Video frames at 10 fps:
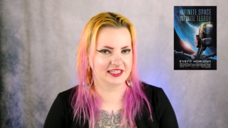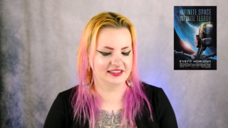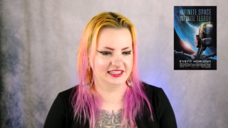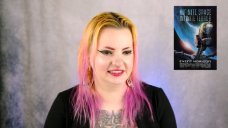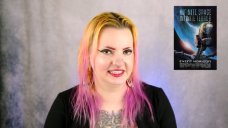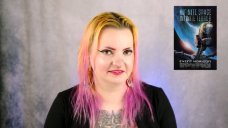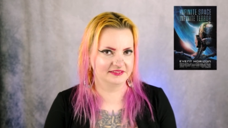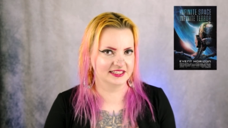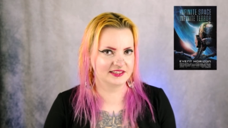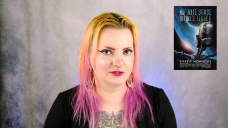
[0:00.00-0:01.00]
I think like
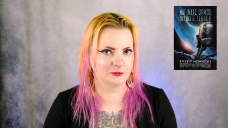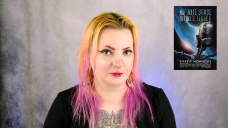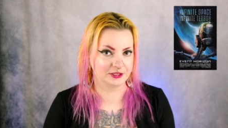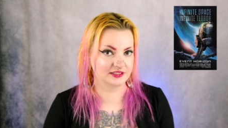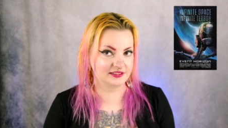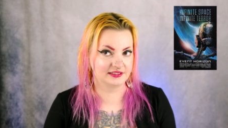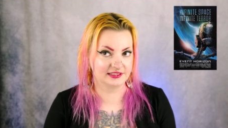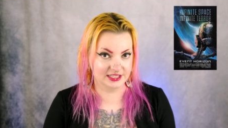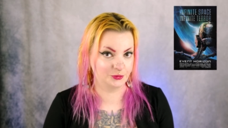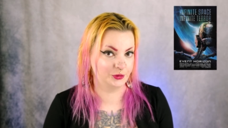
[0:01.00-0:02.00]
this
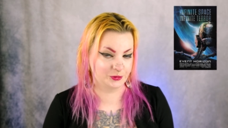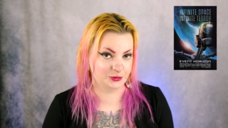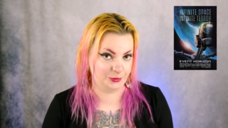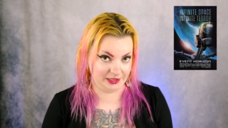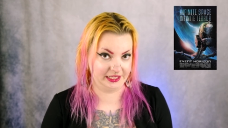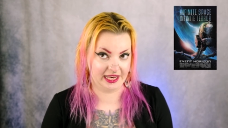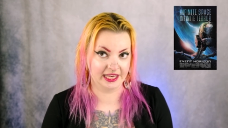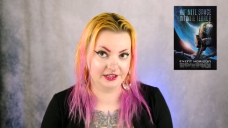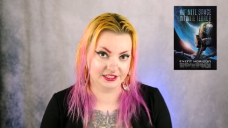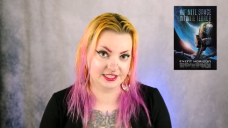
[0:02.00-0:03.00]
one was really
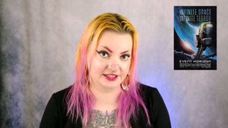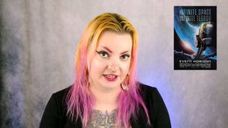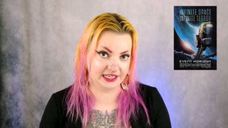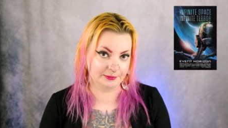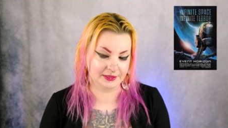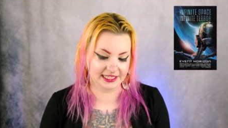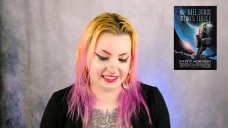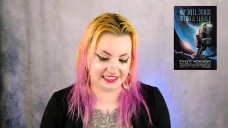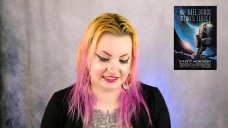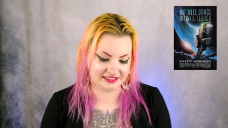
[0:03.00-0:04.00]
ahead of its time,
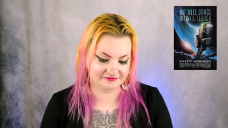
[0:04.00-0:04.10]
and